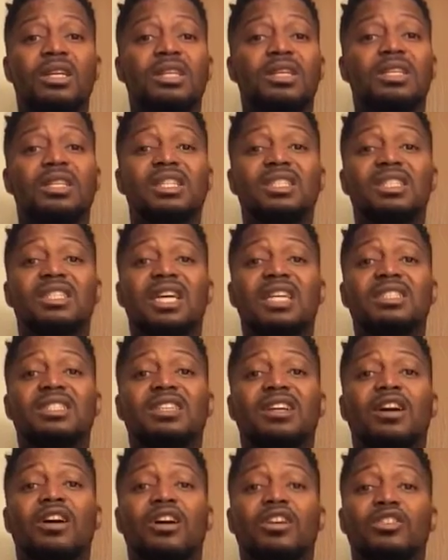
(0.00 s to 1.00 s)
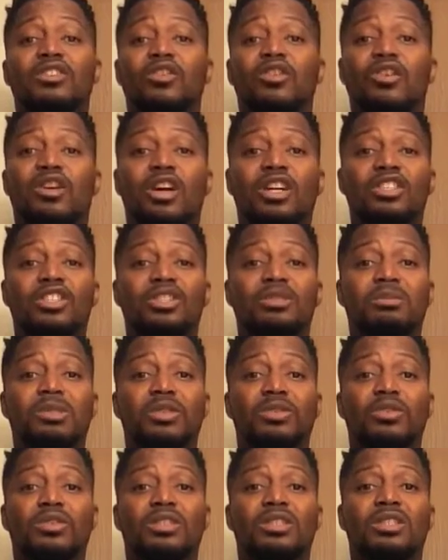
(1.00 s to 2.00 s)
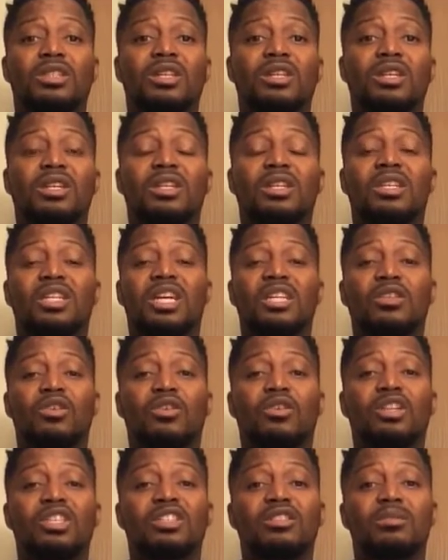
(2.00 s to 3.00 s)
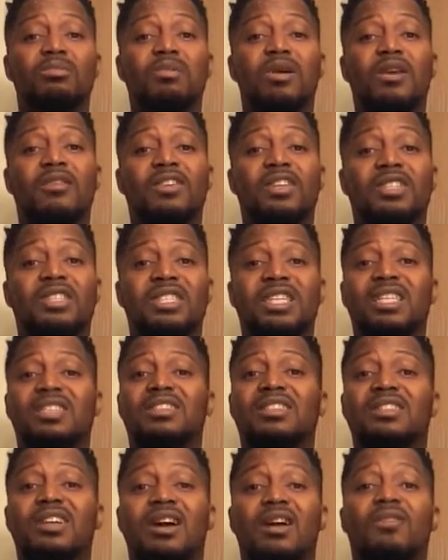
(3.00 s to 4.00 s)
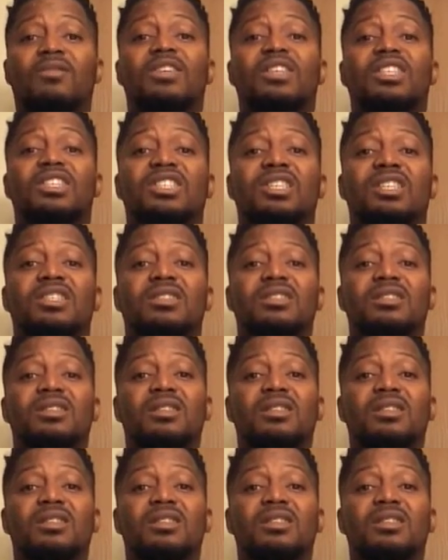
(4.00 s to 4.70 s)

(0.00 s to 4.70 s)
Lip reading: This has also contributed not only to poverty and starvation,